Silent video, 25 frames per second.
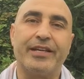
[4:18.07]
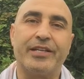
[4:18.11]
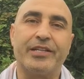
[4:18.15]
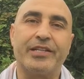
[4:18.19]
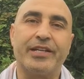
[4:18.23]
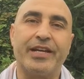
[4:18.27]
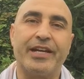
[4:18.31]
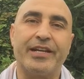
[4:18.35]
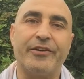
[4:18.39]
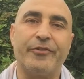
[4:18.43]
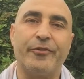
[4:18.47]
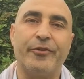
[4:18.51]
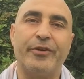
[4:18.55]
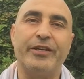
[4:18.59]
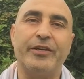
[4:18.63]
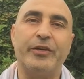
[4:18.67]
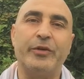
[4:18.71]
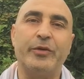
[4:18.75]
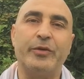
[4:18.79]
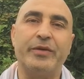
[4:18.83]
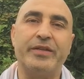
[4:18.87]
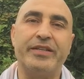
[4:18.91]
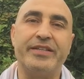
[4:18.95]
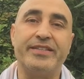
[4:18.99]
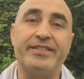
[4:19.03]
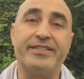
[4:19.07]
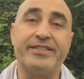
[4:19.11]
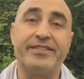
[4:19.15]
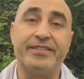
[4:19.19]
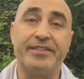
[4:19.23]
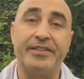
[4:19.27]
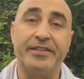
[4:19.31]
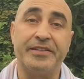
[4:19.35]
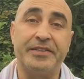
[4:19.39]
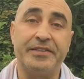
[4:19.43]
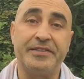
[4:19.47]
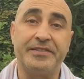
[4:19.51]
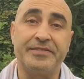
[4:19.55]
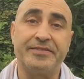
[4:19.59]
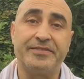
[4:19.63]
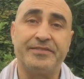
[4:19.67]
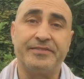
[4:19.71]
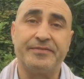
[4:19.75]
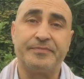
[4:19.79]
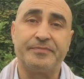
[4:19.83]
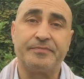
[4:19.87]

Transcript: can really only serve